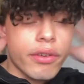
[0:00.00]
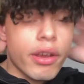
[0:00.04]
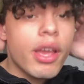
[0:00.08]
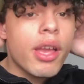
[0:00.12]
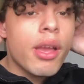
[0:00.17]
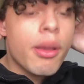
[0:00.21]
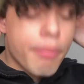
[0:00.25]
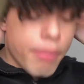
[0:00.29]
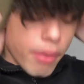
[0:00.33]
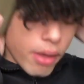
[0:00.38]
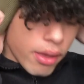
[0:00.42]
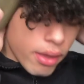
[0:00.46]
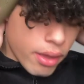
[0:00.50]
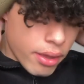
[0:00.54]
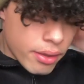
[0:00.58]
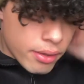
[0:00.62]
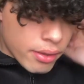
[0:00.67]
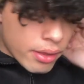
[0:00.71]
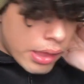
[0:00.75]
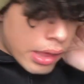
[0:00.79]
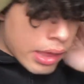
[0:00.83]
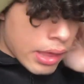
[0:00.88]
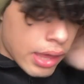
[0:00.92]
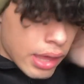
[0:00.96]
it. But
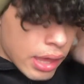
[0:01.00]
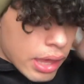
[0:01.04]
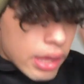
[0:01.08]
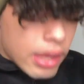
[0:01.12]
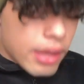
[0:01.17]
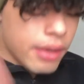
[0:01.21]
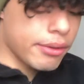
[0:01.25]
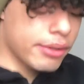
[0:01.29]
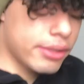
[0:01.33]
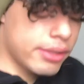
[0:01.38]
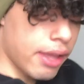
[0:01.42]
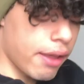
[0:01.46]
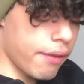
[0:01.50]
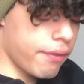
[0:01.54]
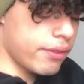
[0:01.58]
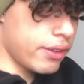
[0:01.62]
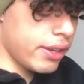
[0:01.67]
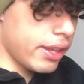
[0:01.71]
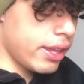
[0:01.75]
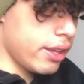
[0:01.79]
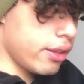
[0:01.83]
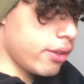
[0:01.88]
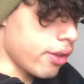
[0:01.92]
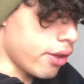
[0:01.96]
it was
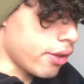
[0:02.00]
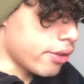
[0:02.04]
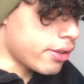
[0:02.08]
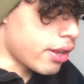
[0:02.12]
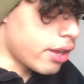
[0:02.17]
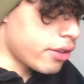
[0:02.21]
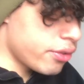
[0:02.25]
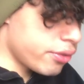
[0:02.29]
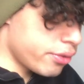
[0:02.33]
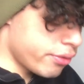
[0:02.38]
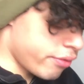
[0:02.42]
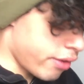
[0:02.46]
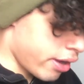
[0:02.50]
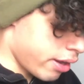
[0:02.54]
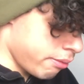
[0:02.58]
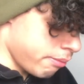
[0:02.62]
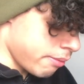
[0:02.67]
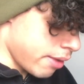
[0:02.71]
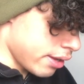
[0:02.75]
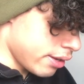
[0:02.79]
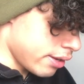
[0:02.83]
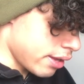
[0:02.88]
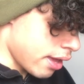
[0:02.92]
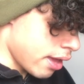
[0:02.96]
definitely good. I do
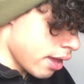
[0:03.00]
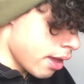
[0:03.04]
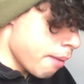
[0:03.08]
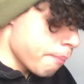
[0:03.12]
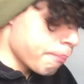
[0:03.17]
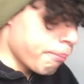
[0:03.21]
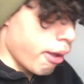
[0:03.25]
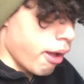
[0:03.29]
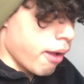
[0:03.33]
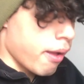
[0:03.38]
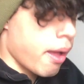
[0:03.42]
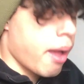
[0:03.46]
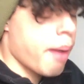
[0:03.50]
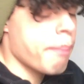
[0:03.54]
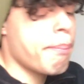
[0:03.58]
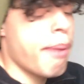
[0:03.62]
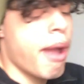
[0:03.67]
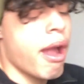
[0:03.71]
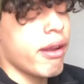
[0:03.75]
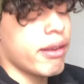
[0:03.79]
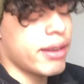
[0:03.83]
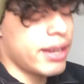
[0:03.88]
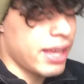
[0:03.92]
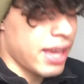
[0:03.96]
recommend it. But
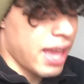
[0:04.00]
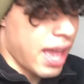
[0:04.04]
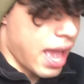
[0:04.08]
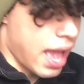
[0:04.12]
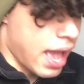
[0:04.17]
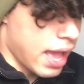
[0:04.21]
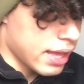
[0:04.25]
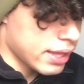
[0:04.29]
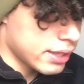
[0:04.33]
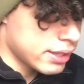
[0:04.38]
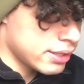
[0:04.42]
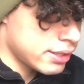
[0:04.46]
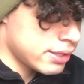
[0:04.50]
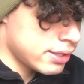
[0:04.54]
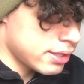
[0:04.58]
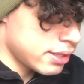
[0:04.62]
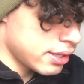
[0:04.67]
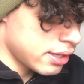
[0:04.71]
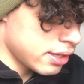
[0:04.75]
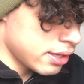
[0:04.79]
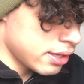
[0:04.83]
apparently it has,